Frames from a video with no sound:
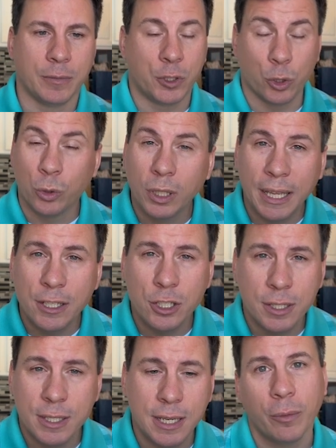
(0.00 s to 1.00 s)
dual
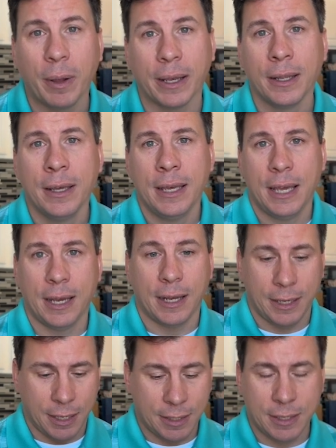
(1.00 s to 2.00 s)
agency, but
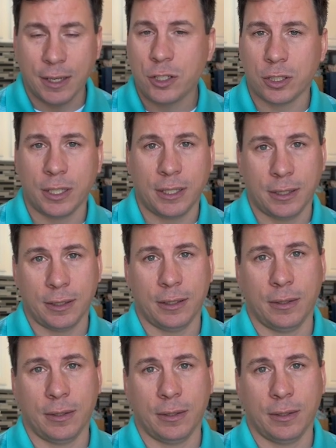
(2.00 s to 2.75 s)
essentially,